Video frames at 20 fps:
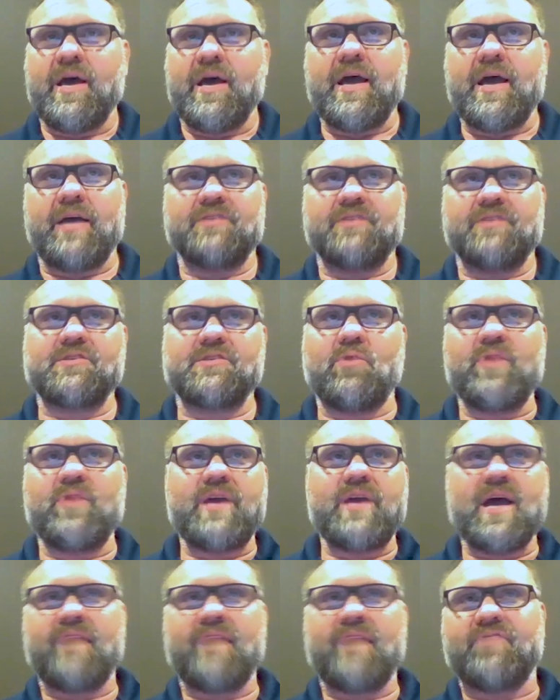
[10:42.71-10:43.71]
And so
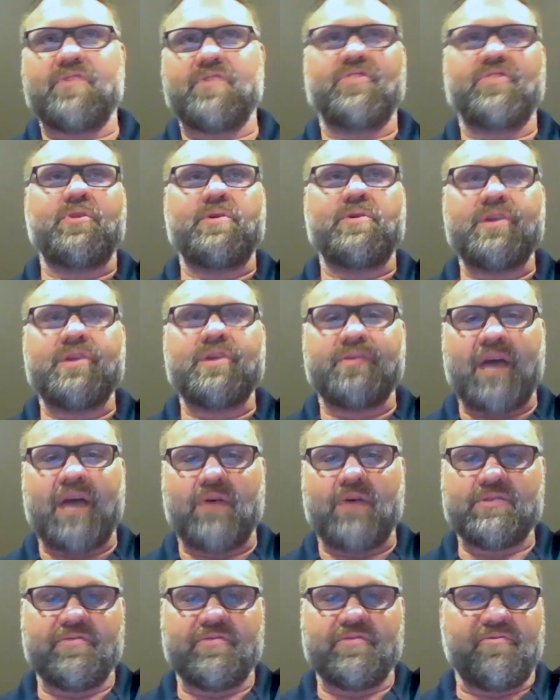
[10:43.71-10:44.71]
we have the
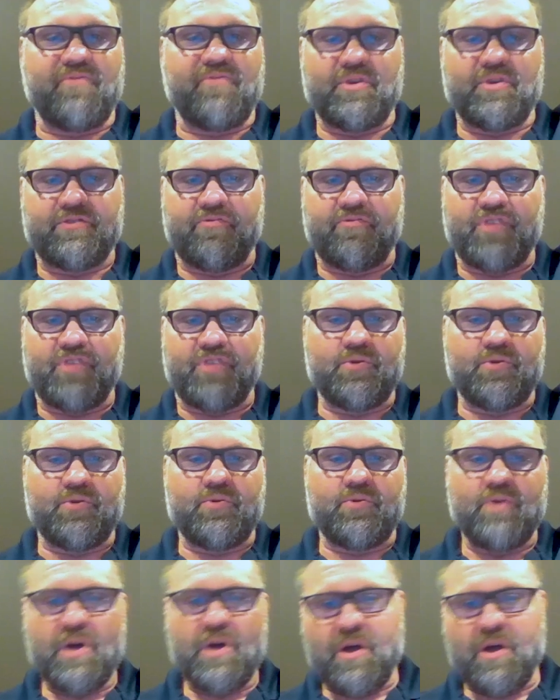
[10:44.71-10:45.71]
30,000-foot
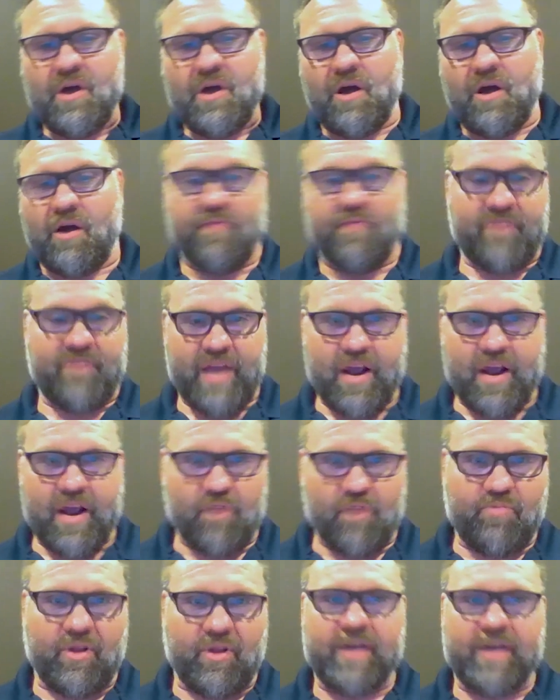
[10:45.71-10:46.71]
view of an
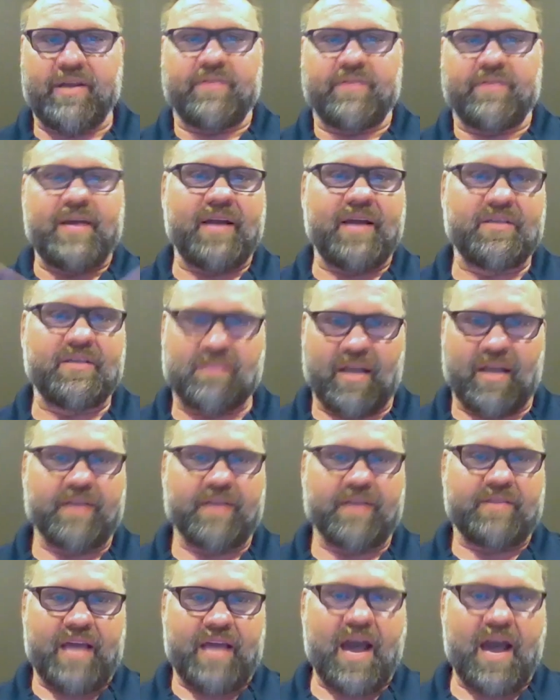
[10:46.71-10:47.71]
airplane, and that is
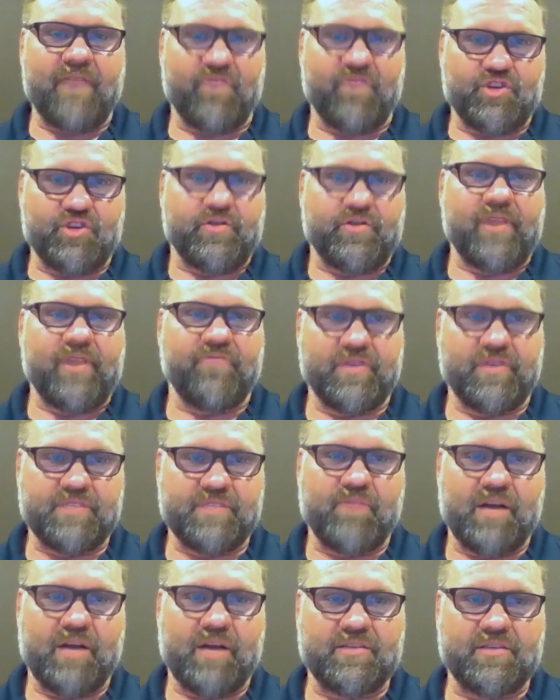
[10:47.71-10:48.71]
like the average
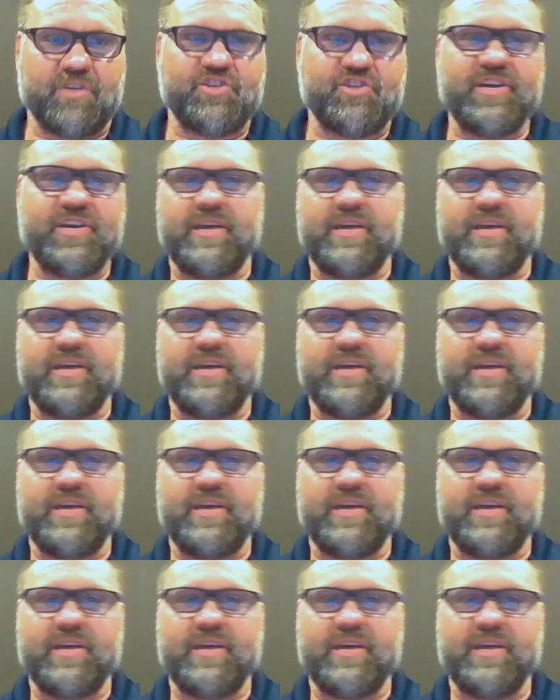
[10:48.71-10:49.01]
reference montage.